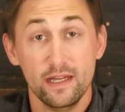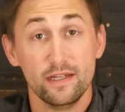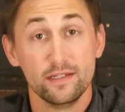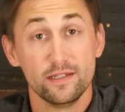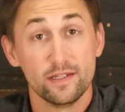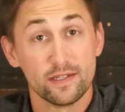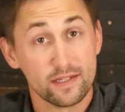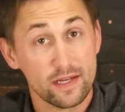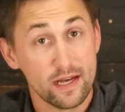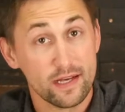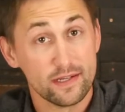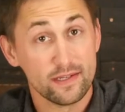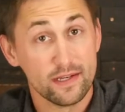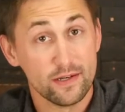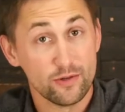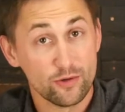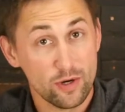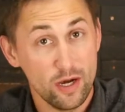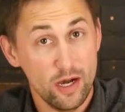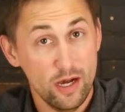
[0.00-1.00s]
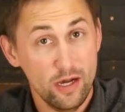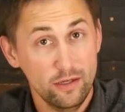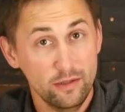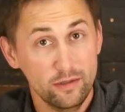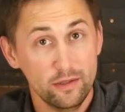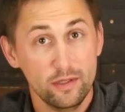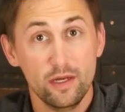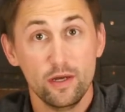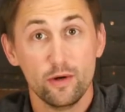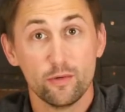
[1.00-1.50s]
discuss and draw,
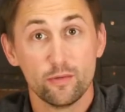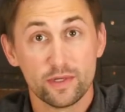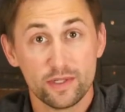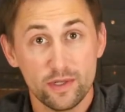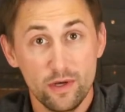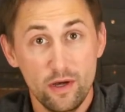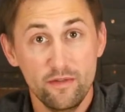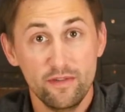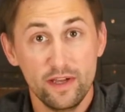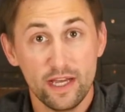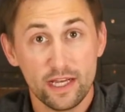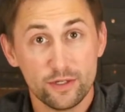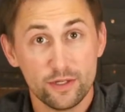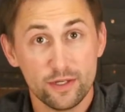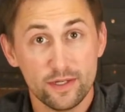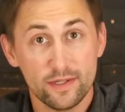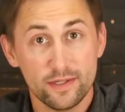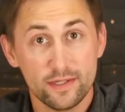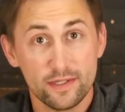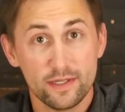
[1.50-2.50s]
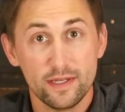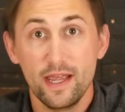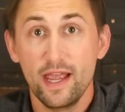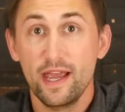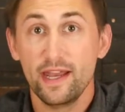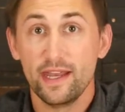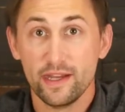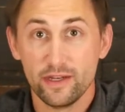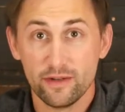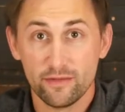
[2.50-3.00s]
resolve actions,
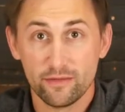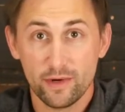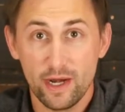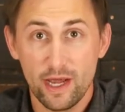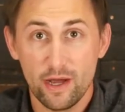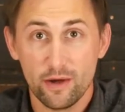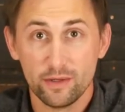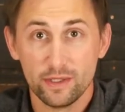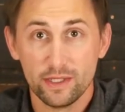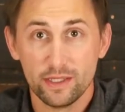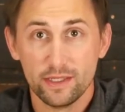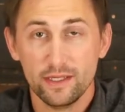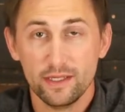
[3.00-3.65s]
and end of round.